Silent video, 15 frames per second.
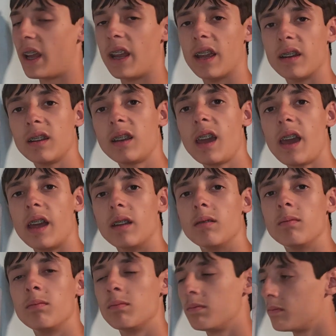And
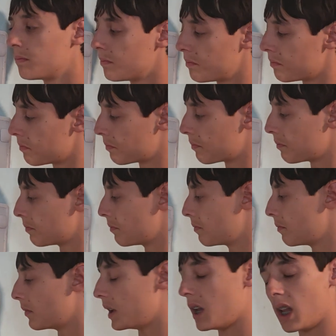again,
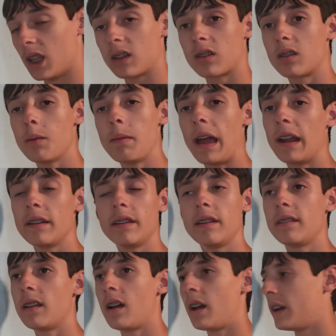it's a bad
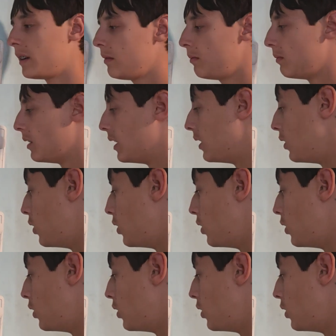design. It